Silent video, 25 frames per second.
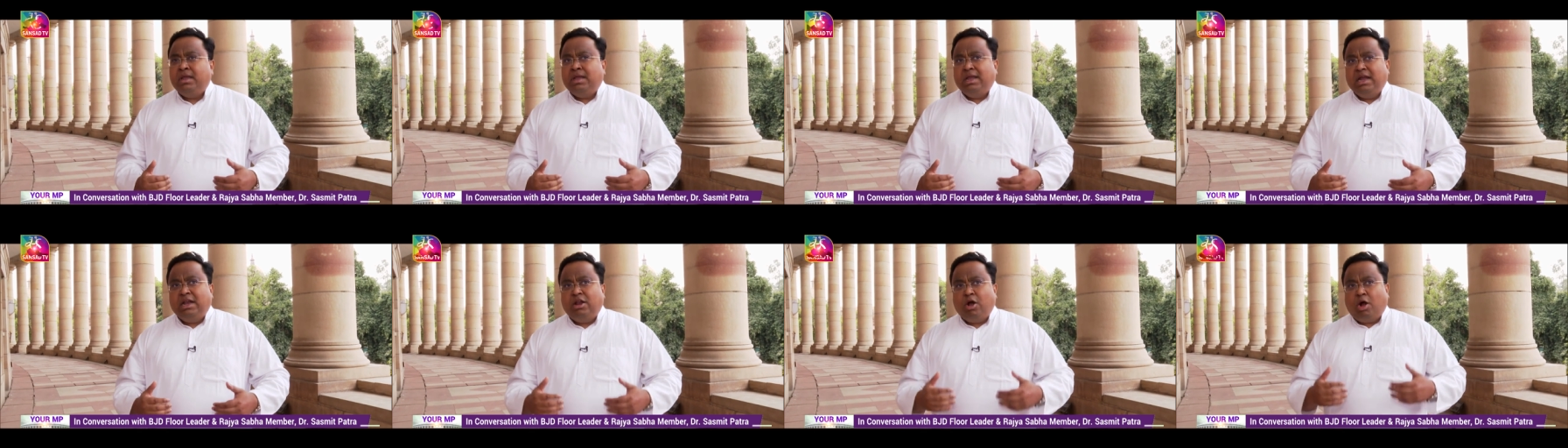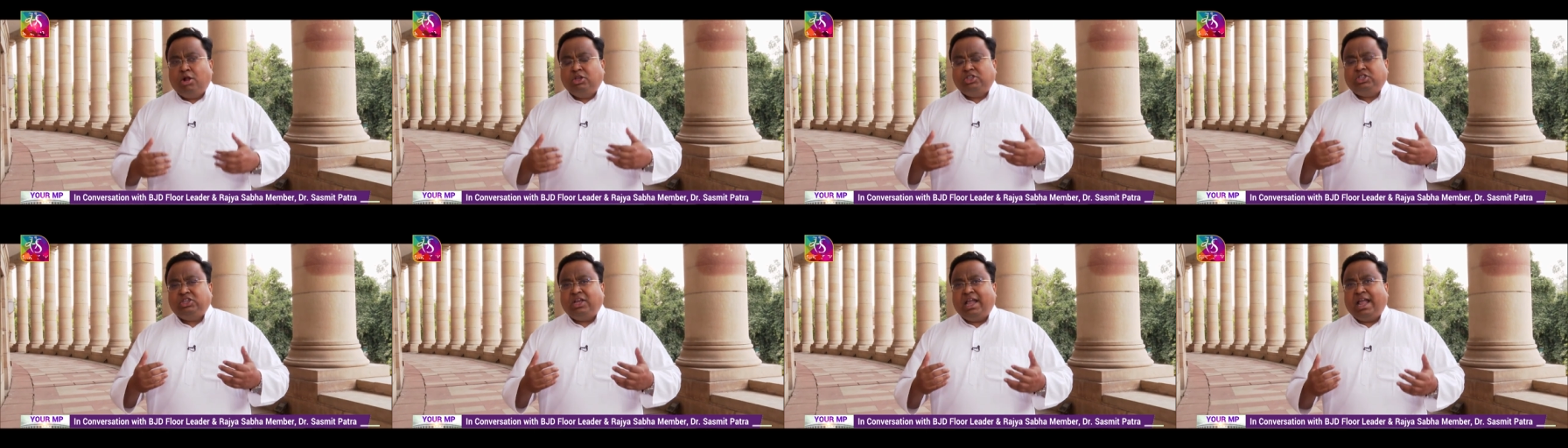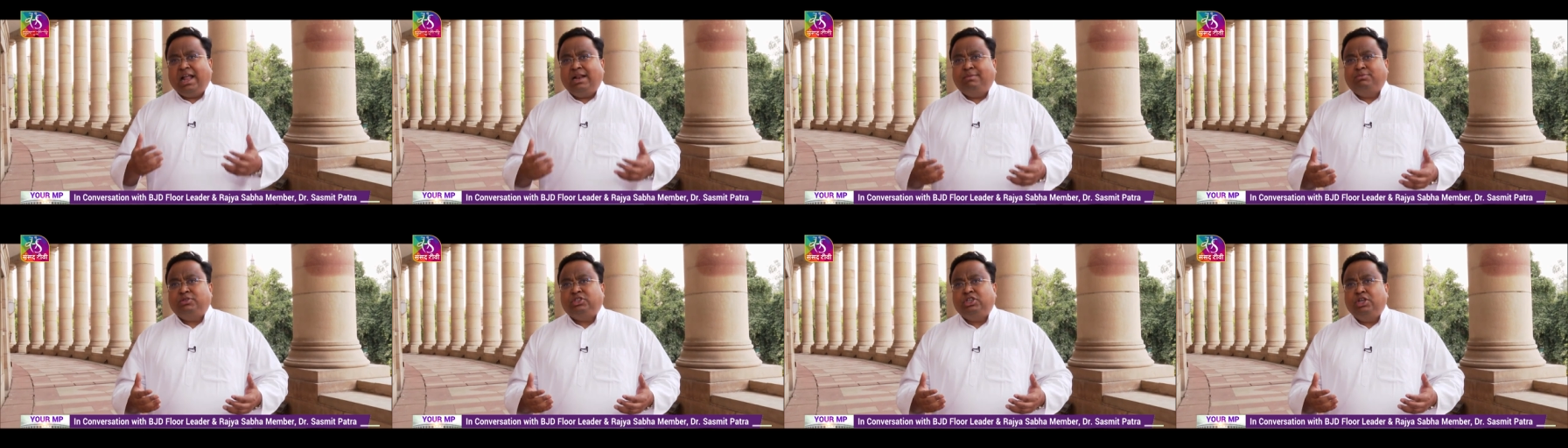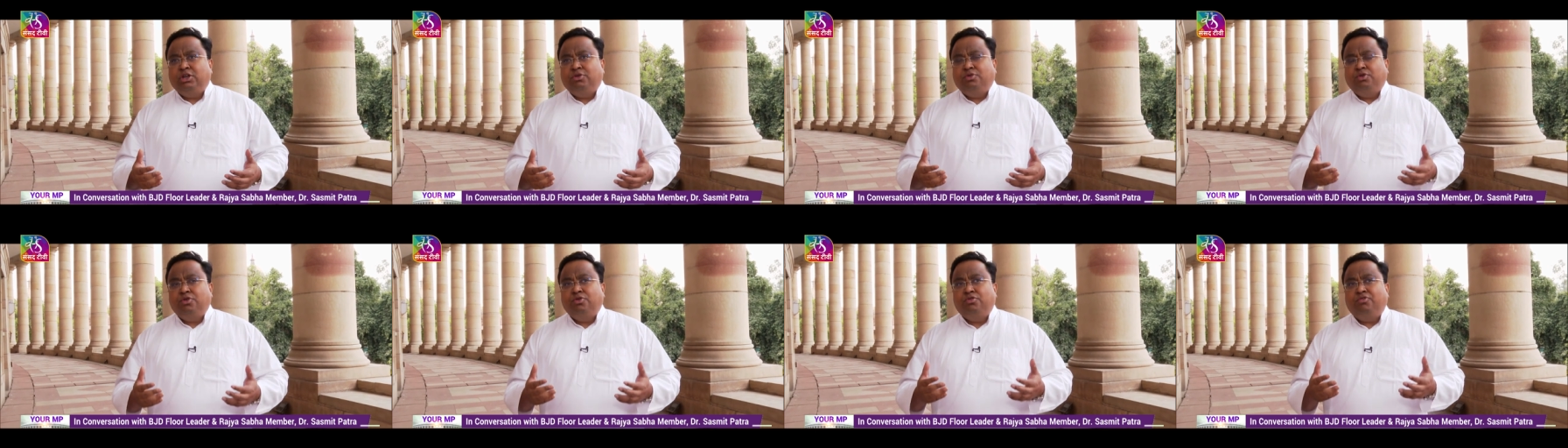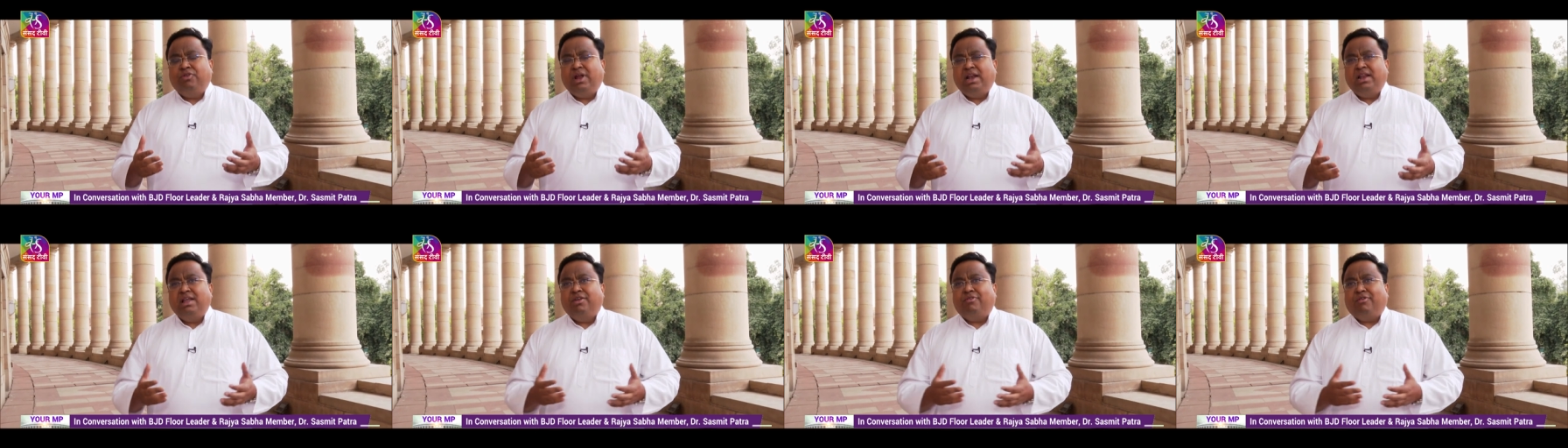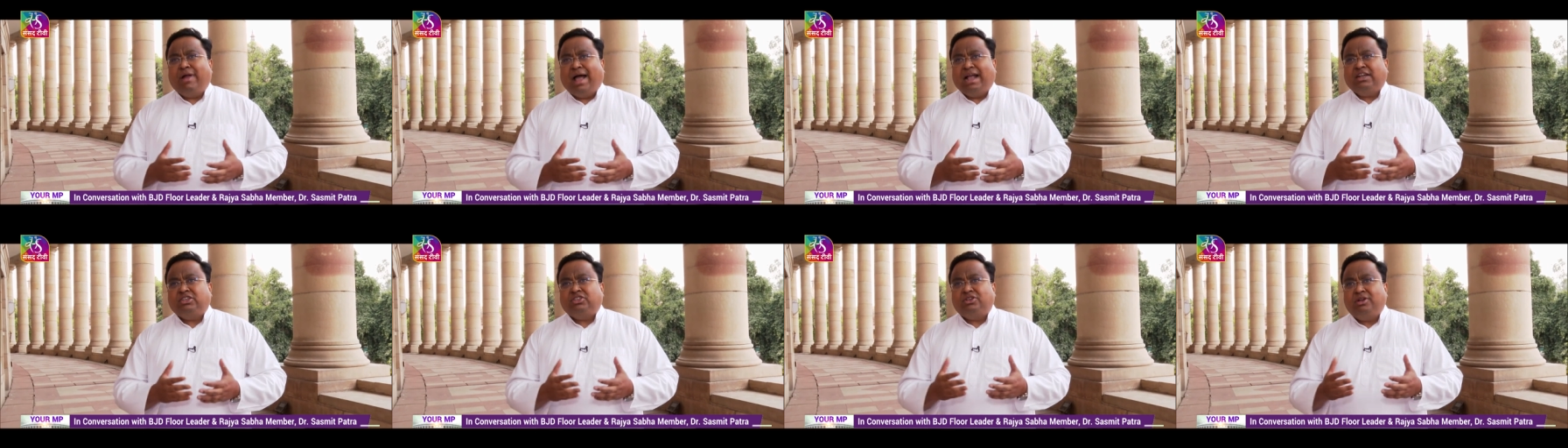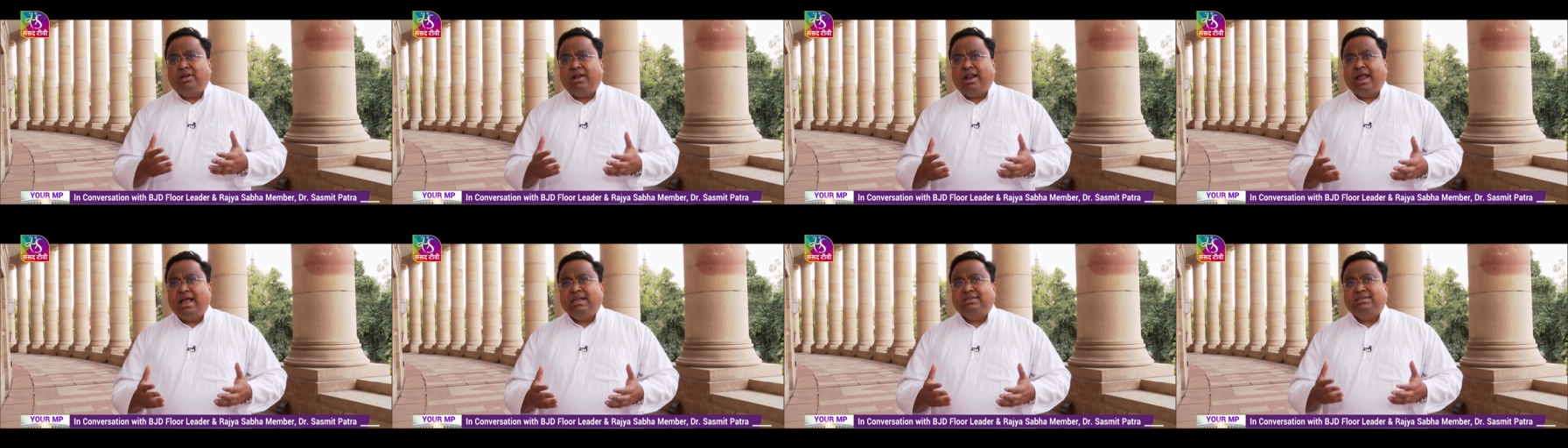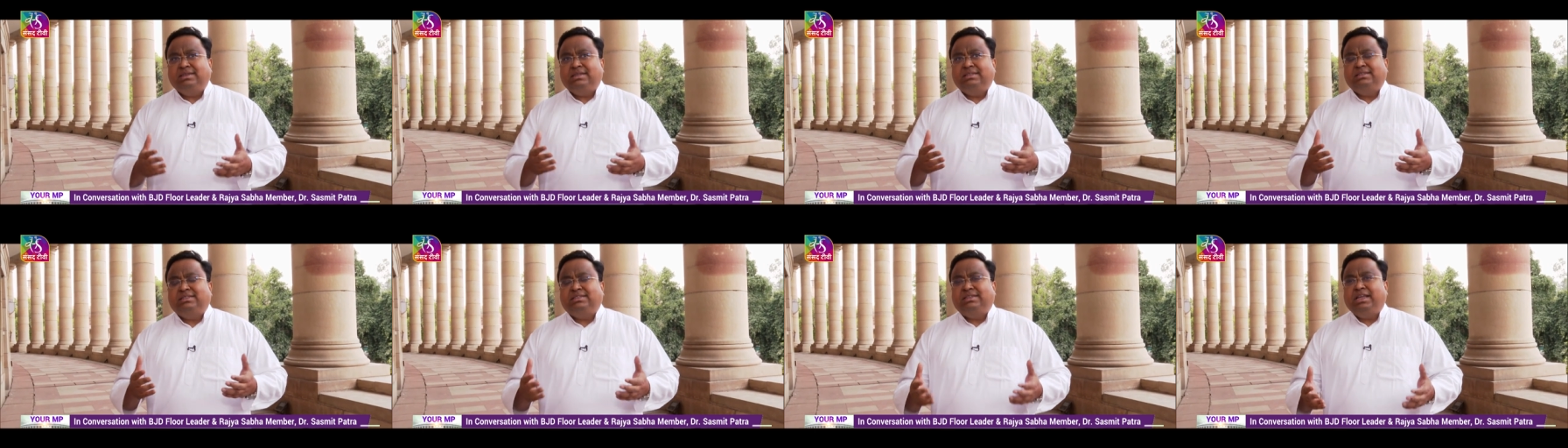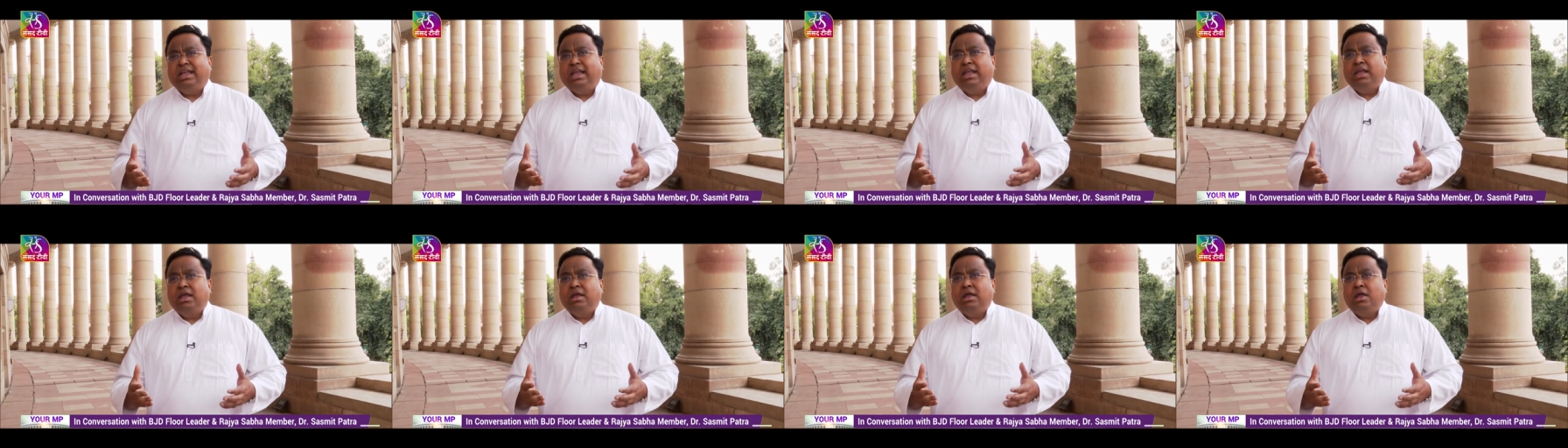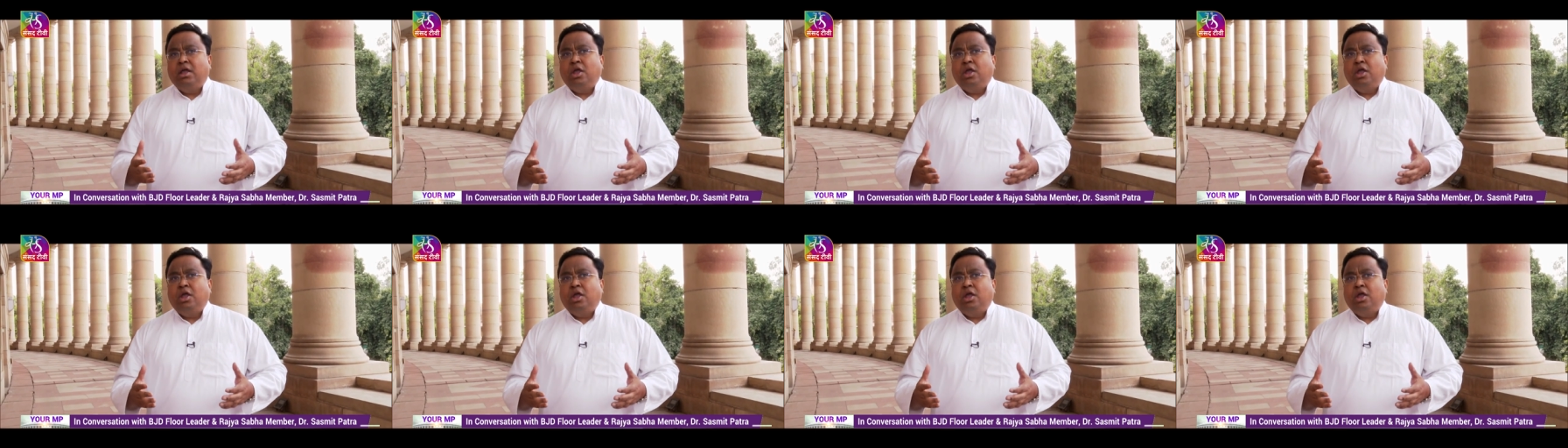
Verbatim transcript: it also helps you to really rationalize and see